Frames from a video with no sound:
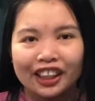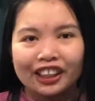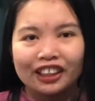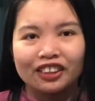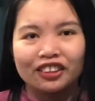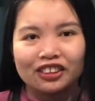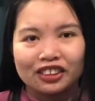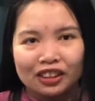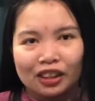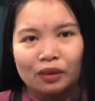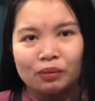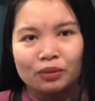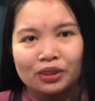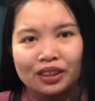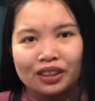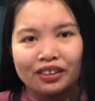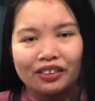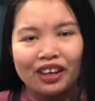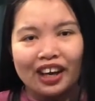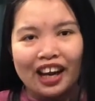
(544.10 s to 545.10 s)
to
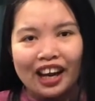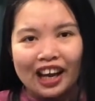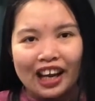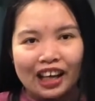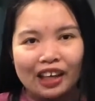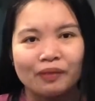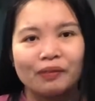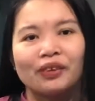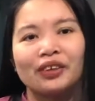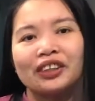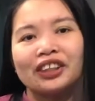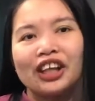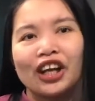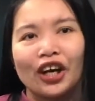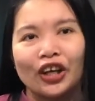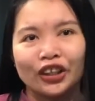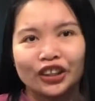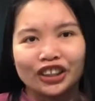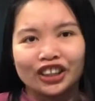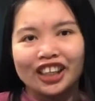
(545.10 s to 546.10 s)
subscribe on our
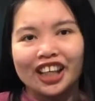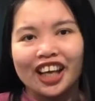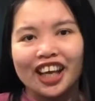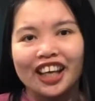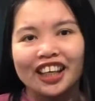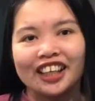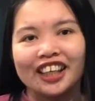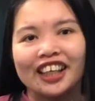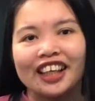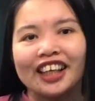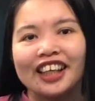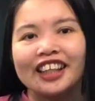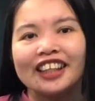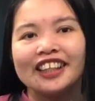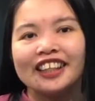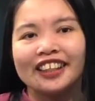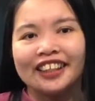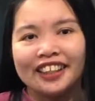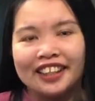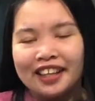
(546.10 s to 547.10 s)
channel.
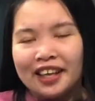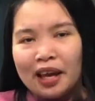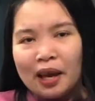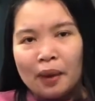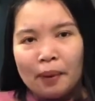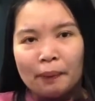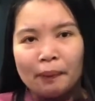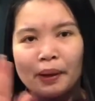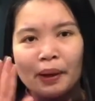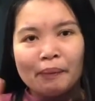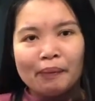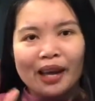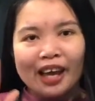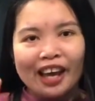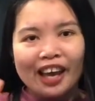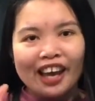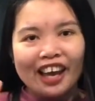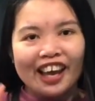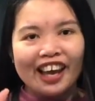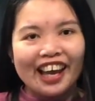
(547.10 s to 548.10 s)
Bye
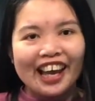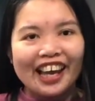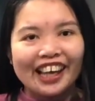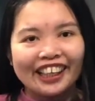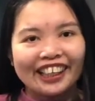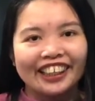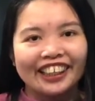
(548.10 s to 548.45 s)
bye.